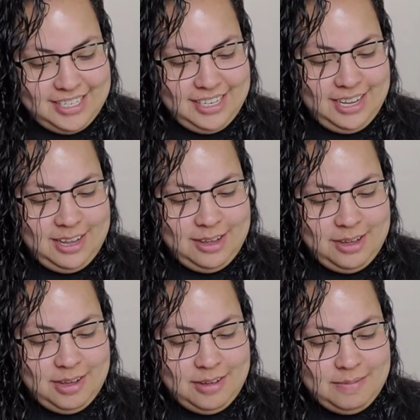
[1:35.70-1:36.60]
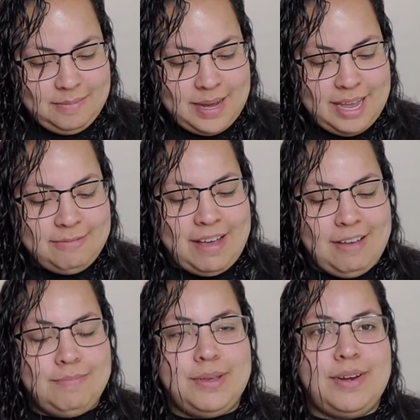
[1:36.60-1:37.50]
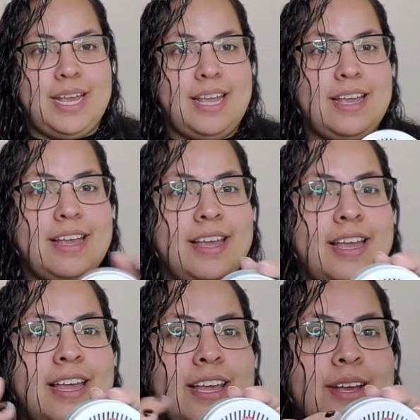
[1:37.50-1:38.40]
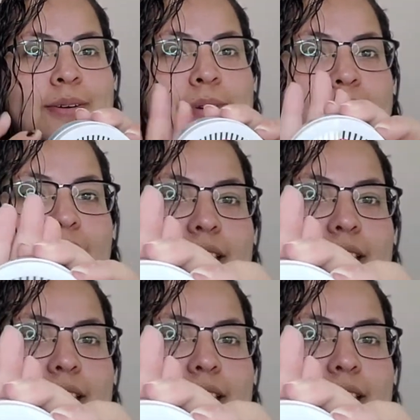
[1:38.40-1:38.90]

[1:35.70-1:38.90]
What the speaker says: by Evio Beauty. We got